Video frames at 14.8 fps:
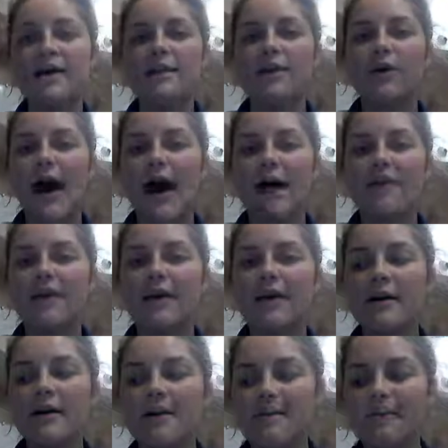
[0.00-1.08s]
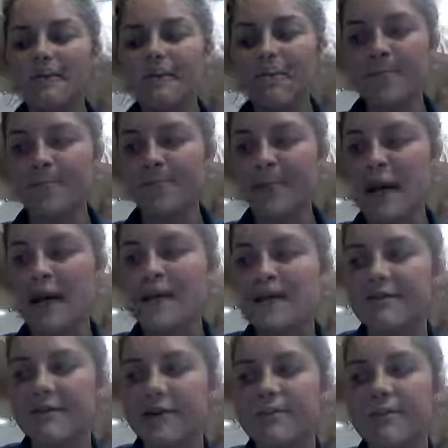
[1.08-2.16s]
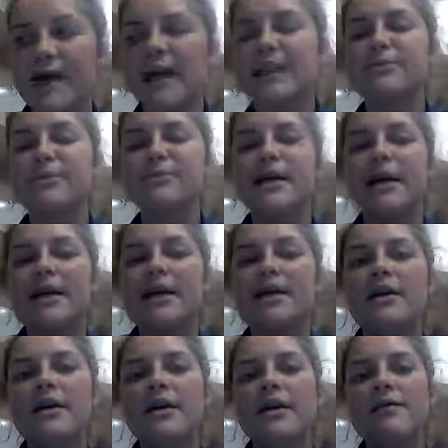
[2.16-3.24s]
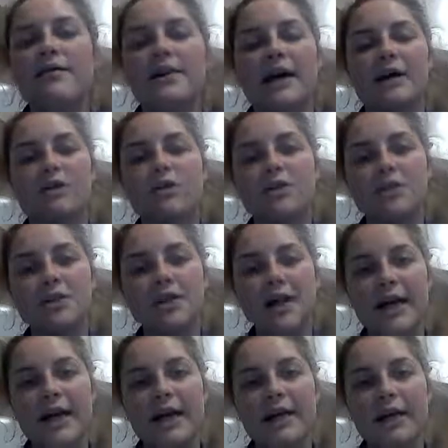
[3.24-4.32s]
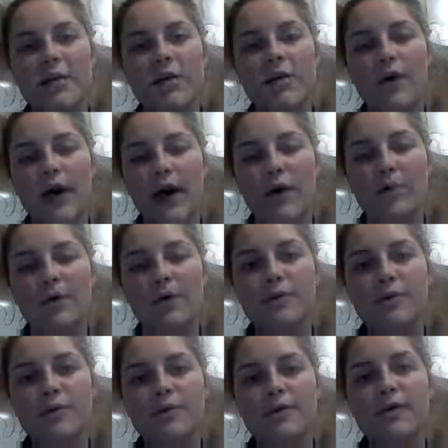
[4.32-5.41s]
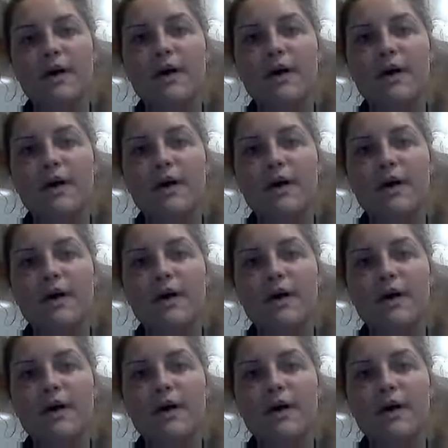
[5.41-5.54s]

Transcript: So having a different management plan for that culture kid will help you